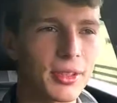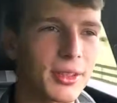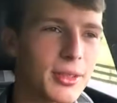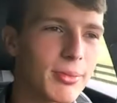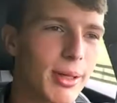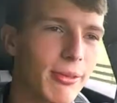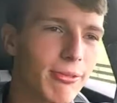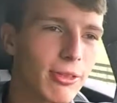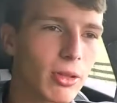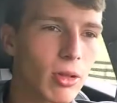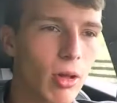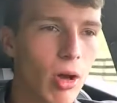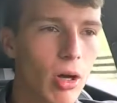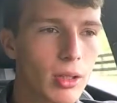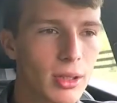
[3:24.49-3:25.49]
It's meant for
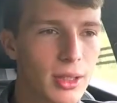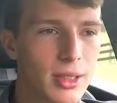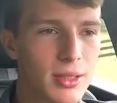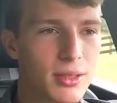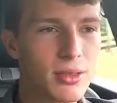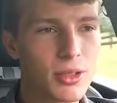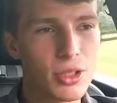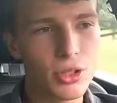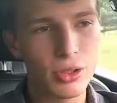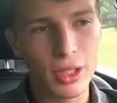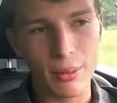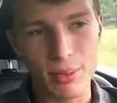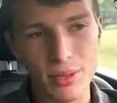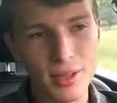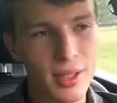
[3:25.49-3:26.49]
long distance
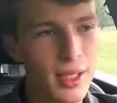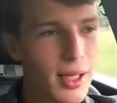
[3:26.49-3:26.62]
trips.